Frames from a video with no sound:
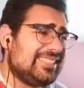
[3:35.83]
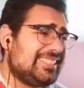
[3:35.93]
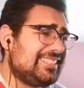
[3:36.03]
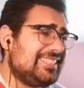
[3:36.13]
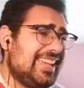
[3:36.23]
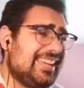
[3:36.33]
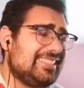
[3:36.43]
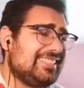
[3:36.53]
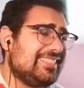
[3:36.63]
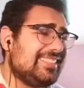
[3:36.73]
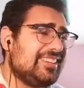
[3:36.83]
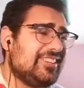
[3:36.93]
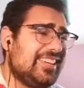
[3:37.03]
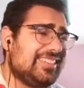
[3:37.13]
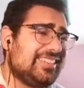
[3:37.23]
This dance, the
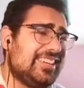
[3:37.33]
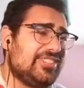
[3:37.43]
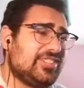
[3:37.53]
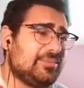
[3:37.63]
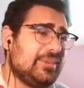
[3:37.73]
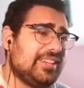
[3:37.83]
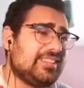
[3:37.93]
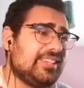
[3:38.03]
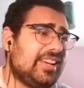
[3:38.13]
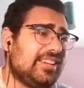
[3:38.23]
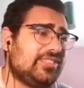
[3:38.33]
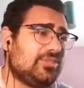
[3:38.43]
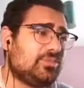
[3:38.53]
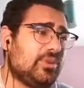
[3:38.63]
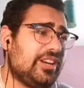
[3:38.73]
synchronization, man, I
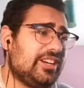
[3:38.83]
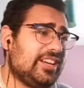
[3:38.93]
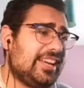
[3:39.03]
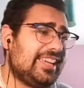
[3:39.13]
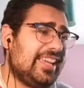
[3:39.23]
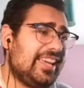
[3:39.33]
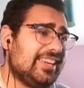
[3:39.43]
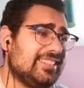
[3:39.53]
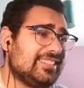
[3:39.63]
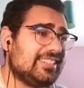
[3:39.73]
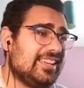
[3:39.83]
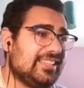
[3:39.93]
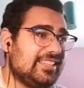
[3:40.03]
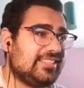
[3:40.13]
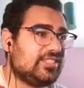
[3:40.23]
swear, I can't.
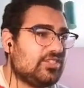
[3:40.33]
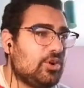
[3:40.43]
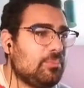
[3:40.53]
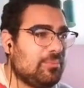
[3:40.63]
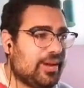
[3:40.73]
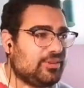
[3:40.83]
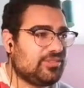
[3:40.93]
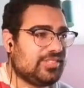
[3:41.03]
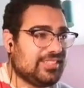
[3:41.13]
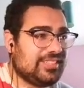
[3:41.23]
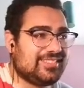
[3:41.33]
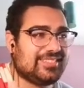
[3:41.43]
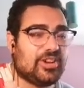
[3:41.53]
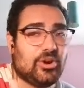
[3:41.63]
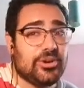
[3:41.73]
It's so bouncy.
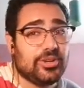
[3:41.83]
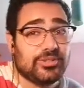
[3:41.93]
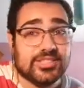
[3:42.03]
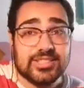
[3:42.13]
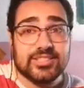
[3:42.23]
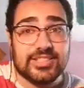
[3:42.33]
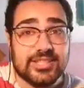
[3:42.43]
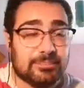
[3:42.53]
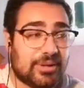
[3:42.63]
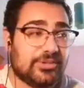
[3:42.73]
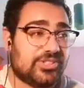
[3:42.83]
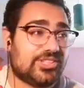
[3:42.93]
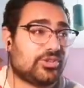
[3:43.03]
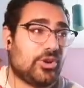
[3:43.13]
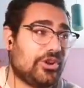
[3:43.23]
This choreo is literally the
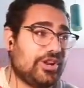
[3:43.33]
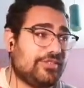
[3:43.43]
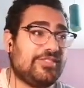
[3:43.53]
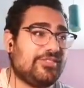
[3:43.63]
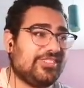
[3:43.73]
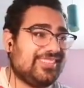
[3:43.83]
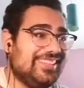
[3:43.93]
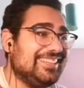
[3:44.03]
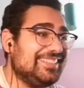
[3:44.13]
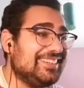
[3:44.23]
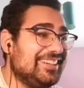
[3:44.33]
bounciest choreo I've ever seen.